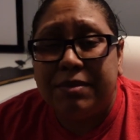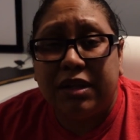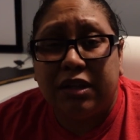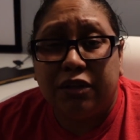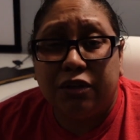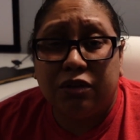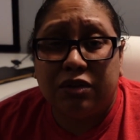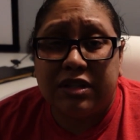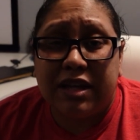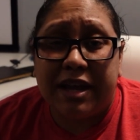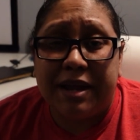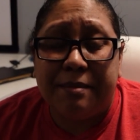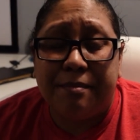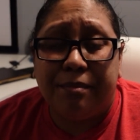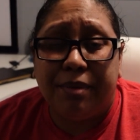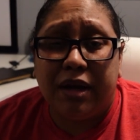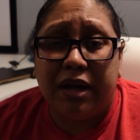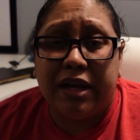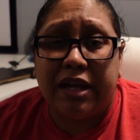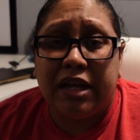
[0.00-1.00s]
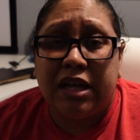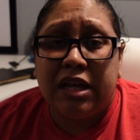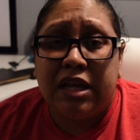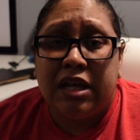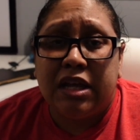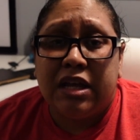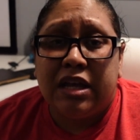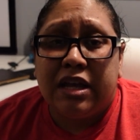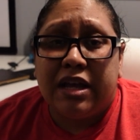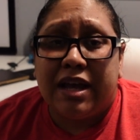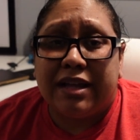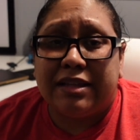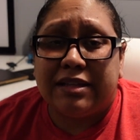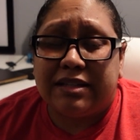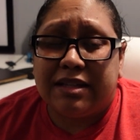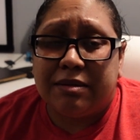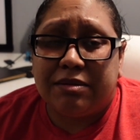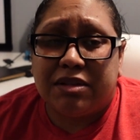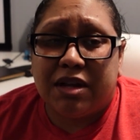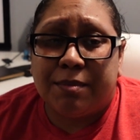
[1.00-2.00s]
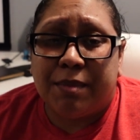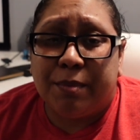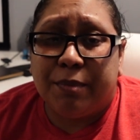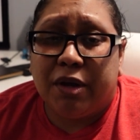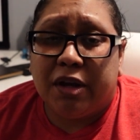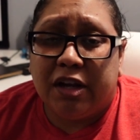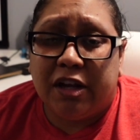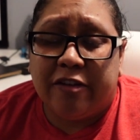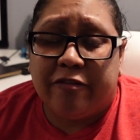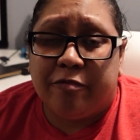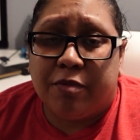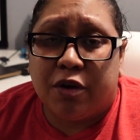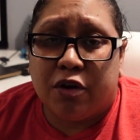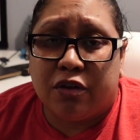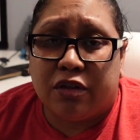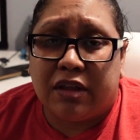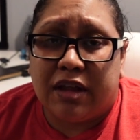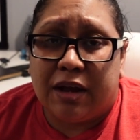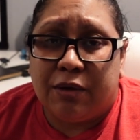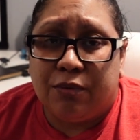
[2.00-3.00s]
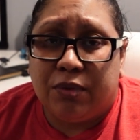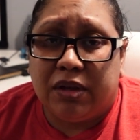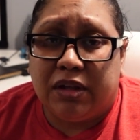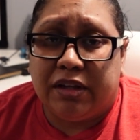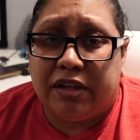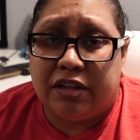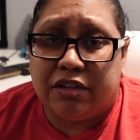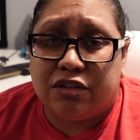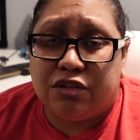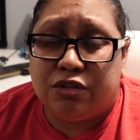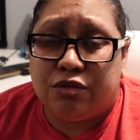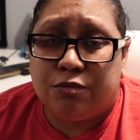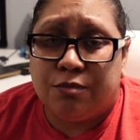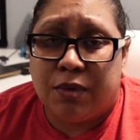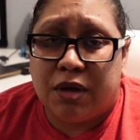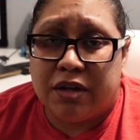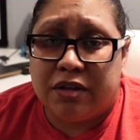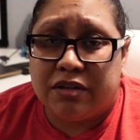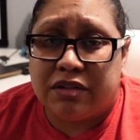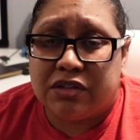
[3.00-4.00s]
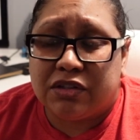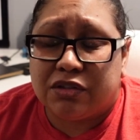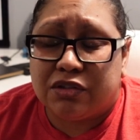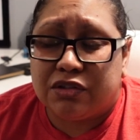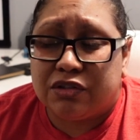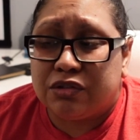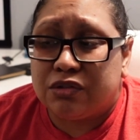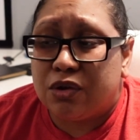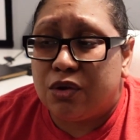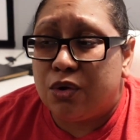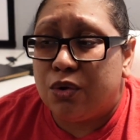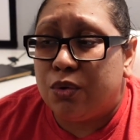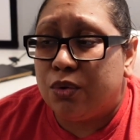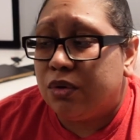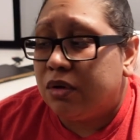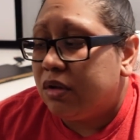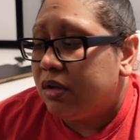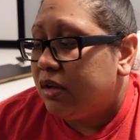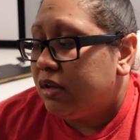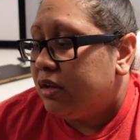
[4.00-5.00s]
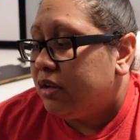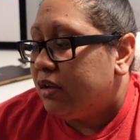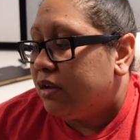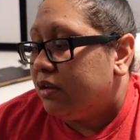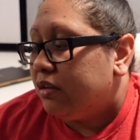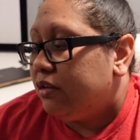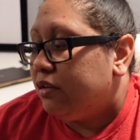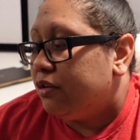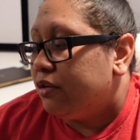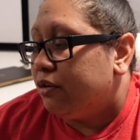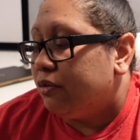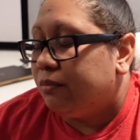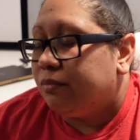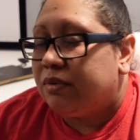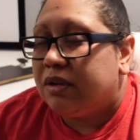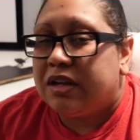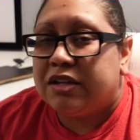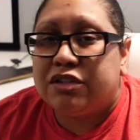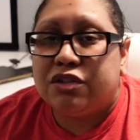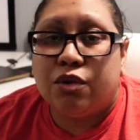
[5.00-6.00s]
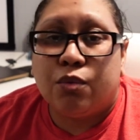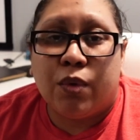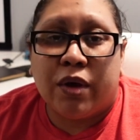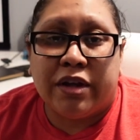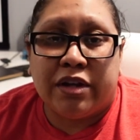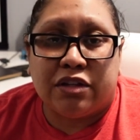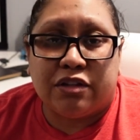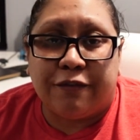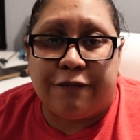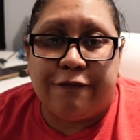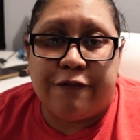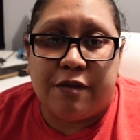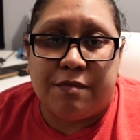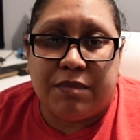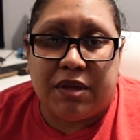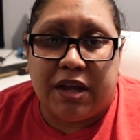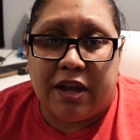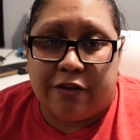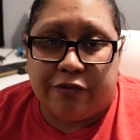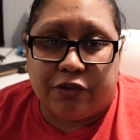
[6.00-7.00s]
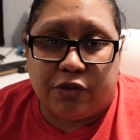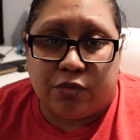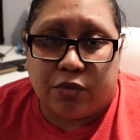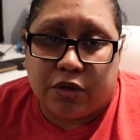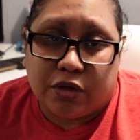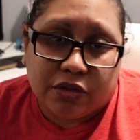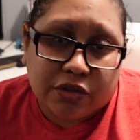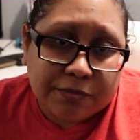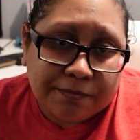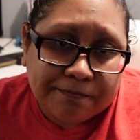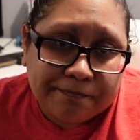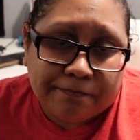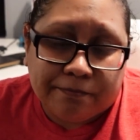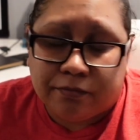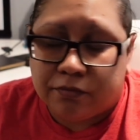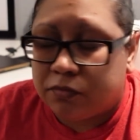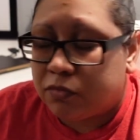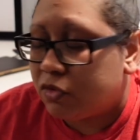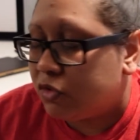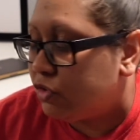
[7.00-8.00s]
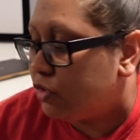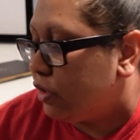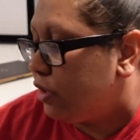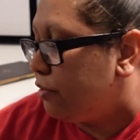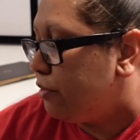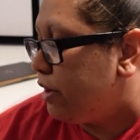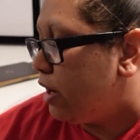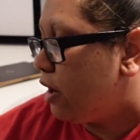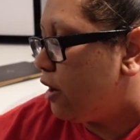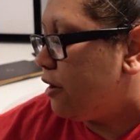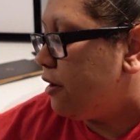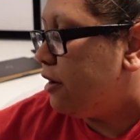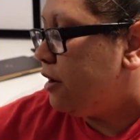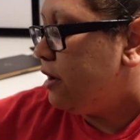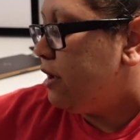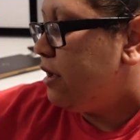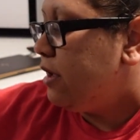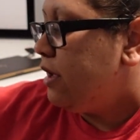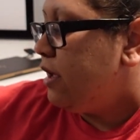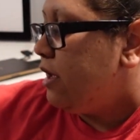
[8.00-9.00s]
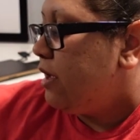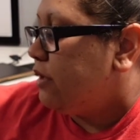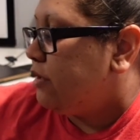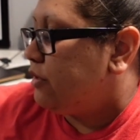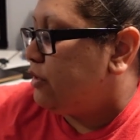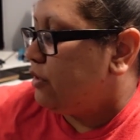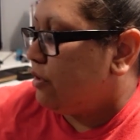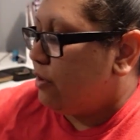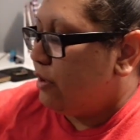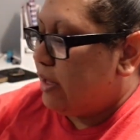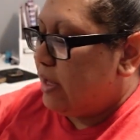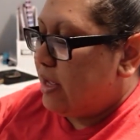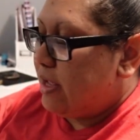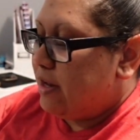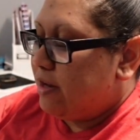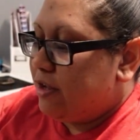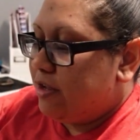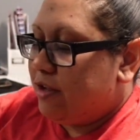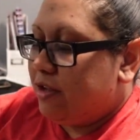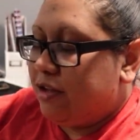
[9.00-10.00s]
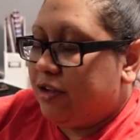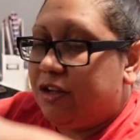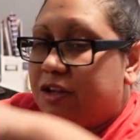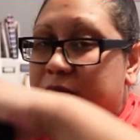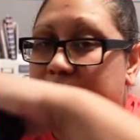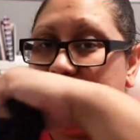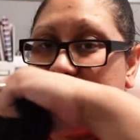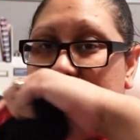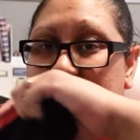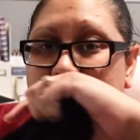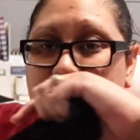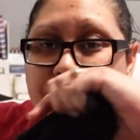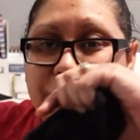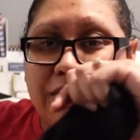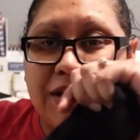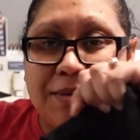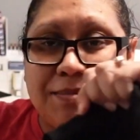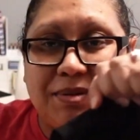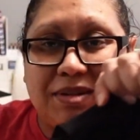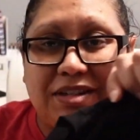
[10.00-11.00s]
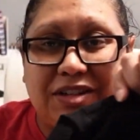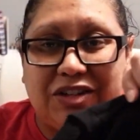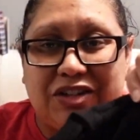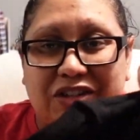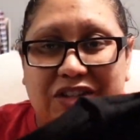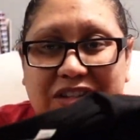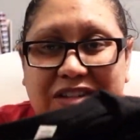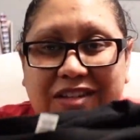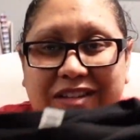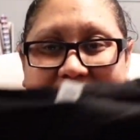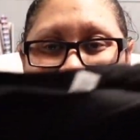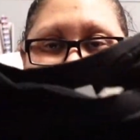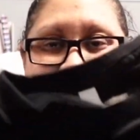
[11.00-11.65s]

be a little tight, but at the same time, I'm gonna give birth, God willing, in 2 months. So, you know, I still want it to fit me afterwards. So here we are. So again, community over competition.